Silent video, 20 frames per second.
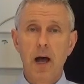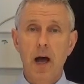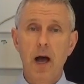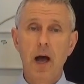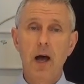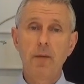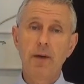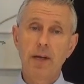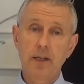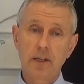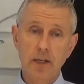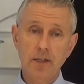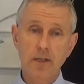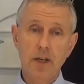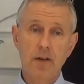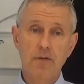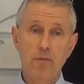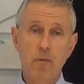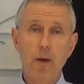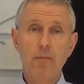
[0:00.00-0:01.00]
Um, it does
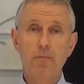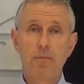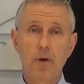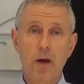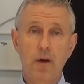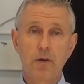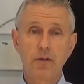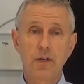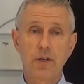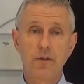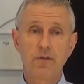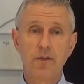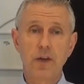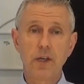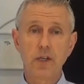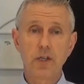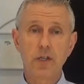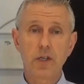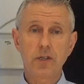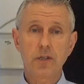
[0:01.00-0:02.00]
have web browsing
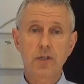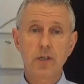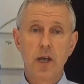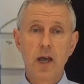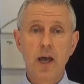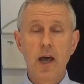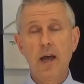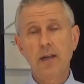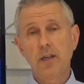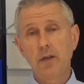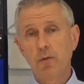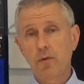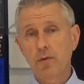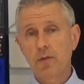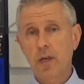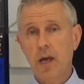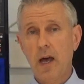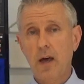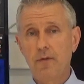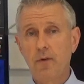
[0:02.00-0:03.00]
features and you
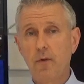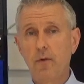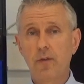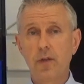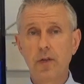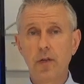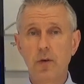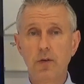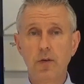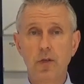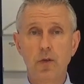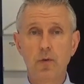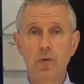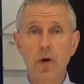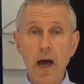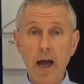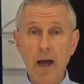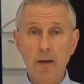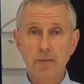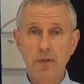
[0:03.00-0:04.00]
also have all the
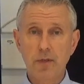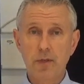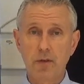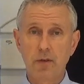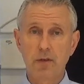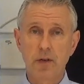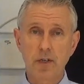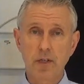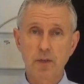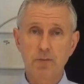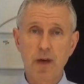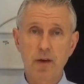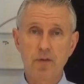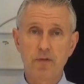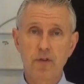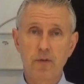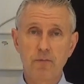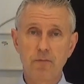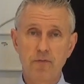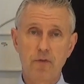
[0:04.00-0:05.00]
usual apps that you'd expect
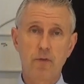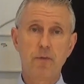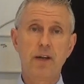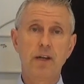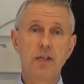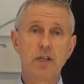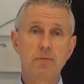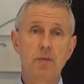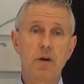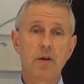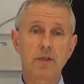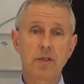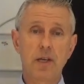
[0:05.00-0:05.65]
from, from any smart